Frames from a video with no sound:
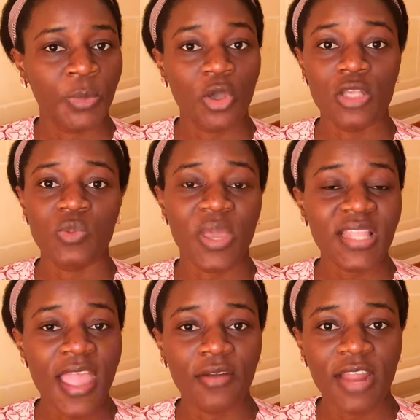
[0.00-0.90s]
Because when
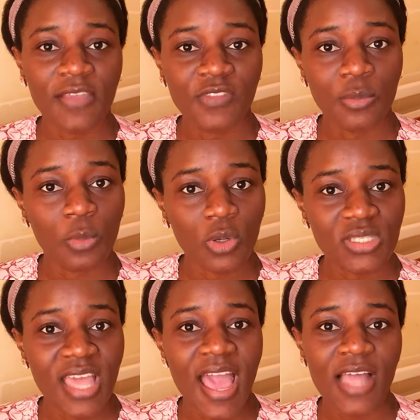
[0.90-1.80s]
I arrived in
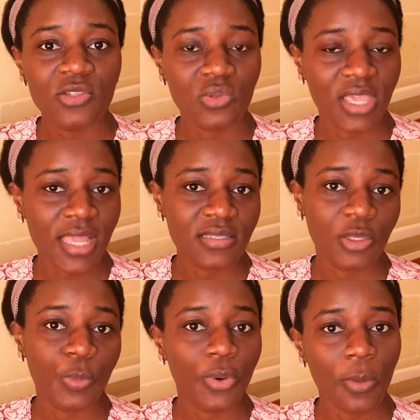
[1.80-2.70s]
Malta, I had to get
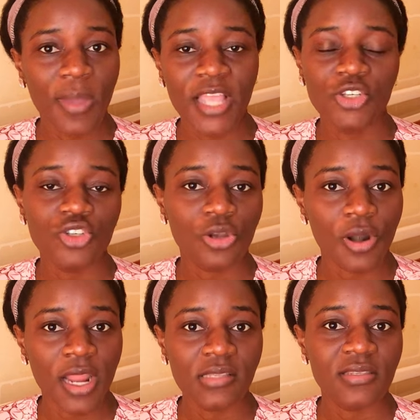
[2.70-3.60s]
a proper
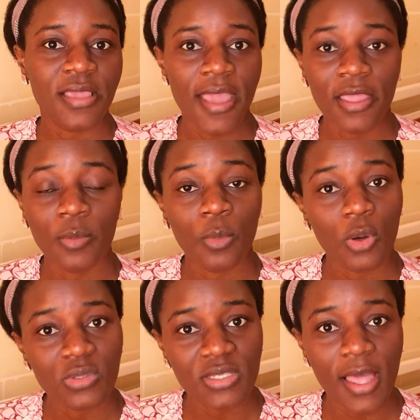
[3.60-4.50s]
insurance here in
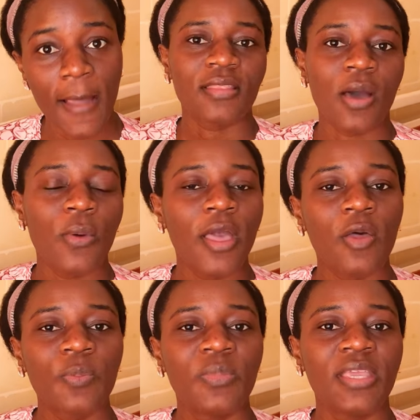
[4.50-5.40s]
Malta that will
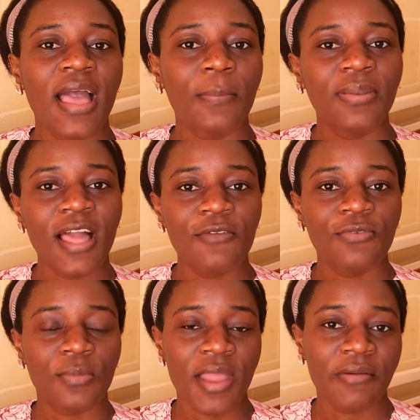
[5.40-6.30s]
help me
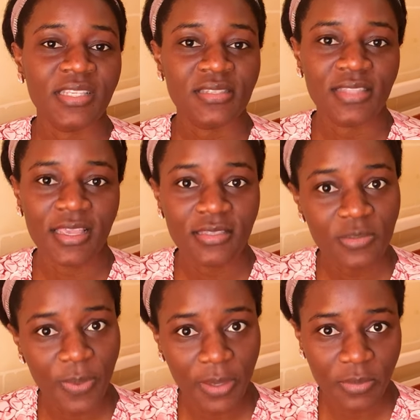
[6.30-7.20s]
apply for my
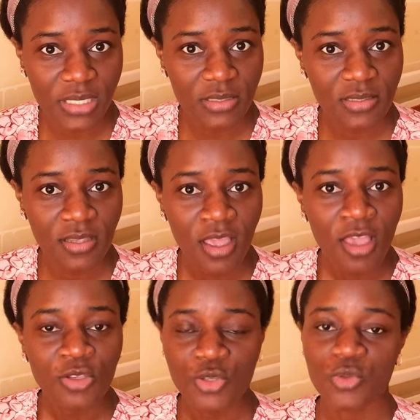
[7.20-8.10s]
residence permit.
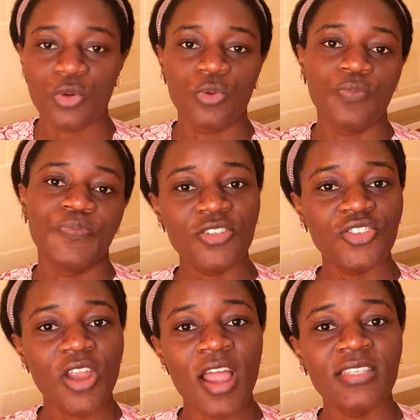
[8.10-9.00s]
So the
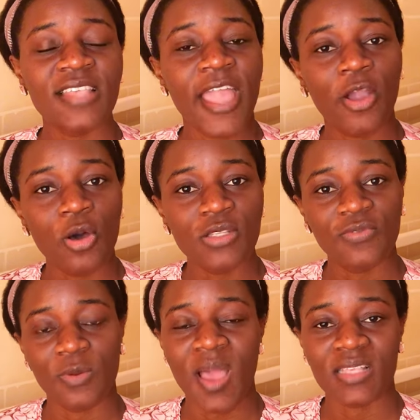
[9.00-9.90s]
insurance I got
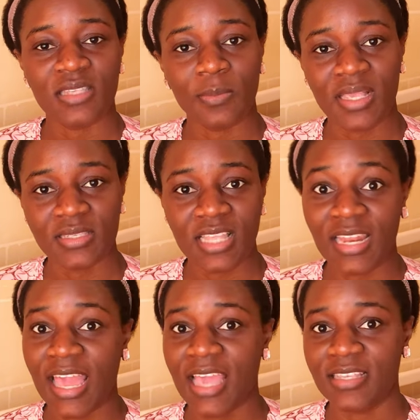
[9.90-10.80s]
from
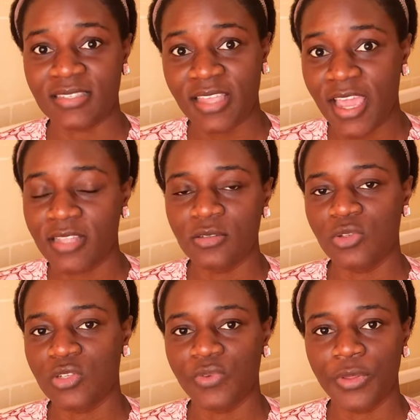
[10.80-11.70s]
Azamansat, like I said, it
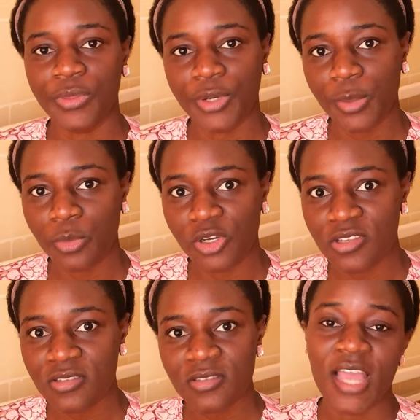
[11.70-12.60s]
was for 3
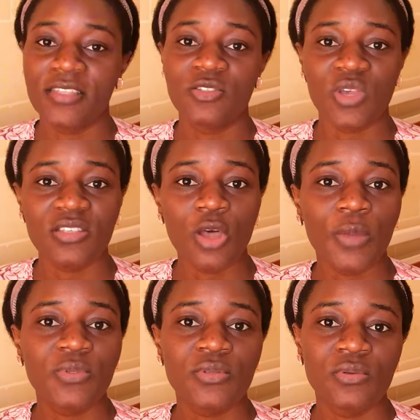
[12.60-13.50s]
months and it wasn't
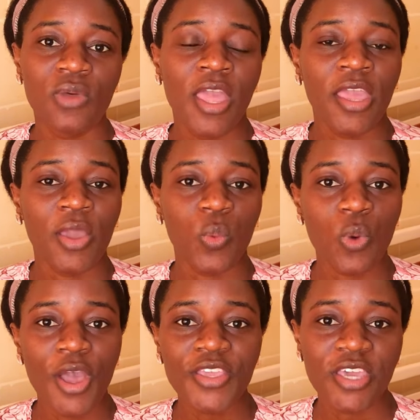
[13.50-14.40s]
up to a
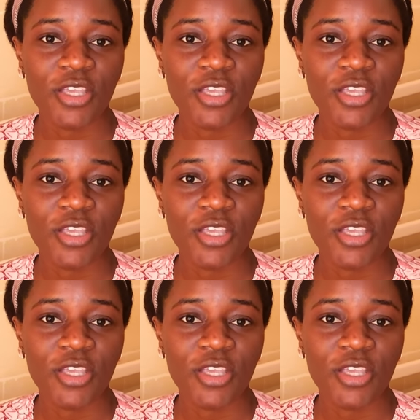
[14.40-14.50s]
1 year